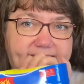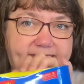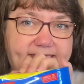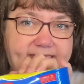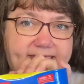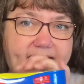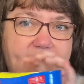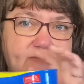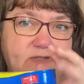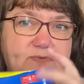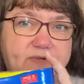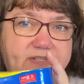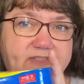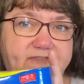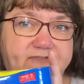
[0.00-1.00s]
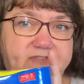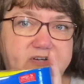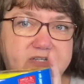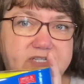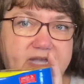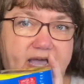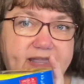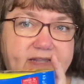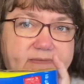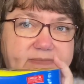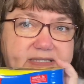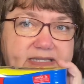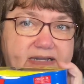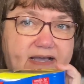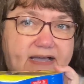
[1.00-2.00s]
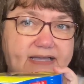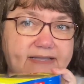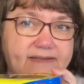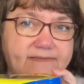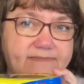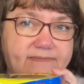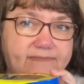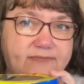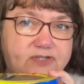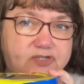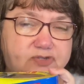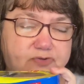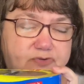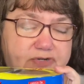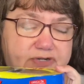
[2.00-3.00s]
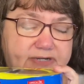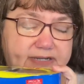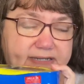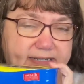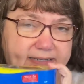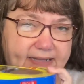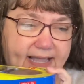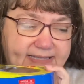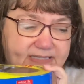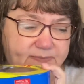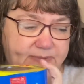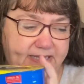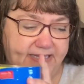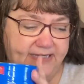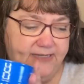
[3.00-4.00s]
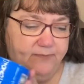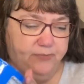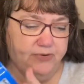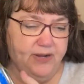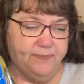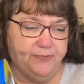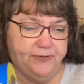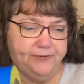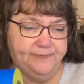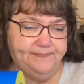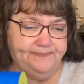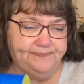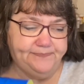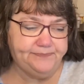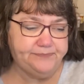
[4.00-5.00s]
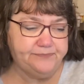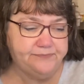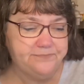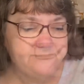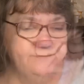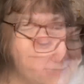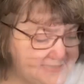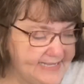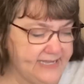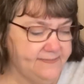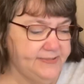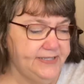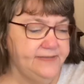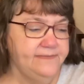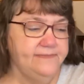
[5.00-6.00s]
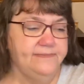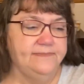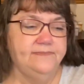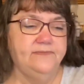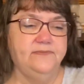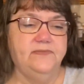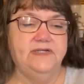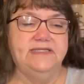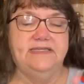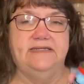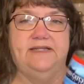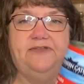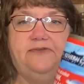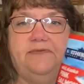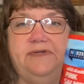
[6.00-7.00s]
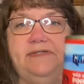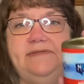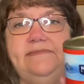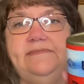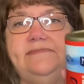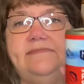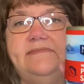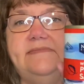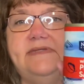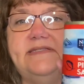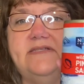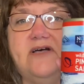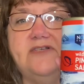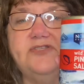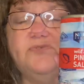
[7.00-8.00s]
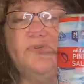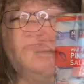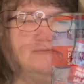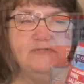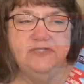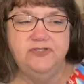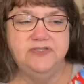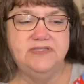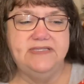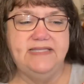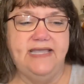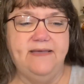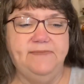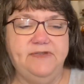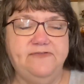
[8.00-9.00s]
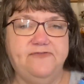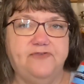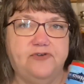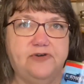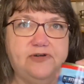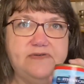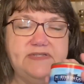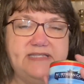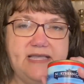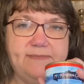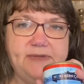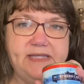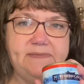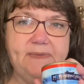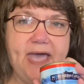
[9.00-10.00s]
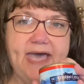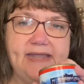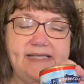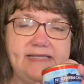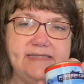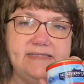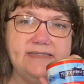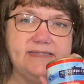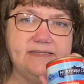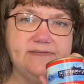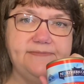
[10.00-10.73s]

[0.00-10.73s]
that was one of the first items that I stored as a beginning prepper. Salmon is another one. It's also, I would use salmon for salmon patties.